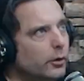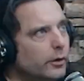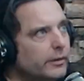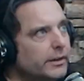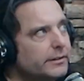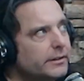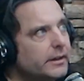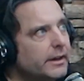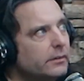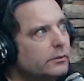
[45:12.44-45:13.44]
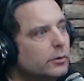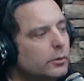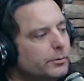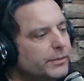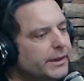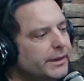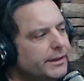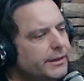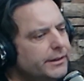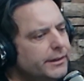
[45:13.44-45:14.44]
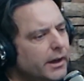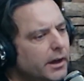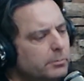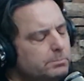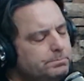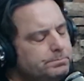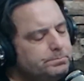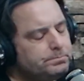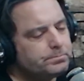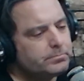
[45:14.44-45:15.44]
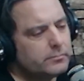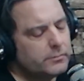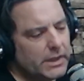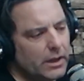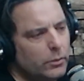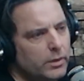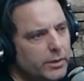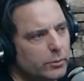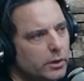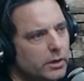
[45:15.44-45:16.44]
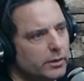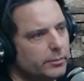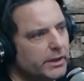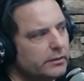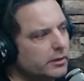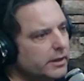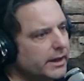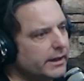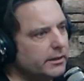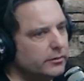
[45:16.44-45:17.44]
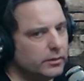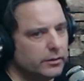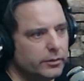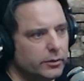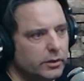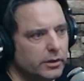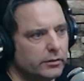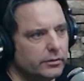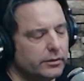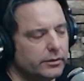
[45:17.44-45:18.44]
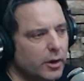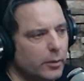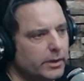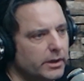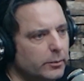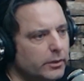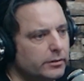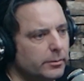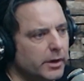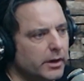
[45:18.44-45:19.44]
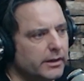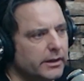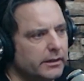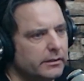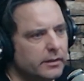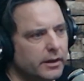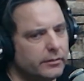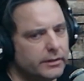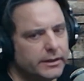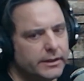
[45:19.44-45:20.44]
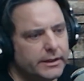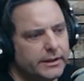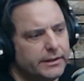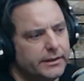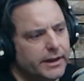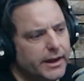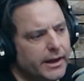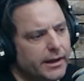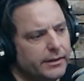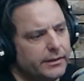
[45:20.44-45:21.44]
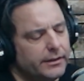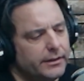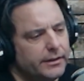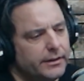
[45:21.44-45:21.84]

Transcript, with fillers: core of it. Okay, so um, we've been working with Minnesota Hockey for a few years, just helping them with some marketing stuff, and and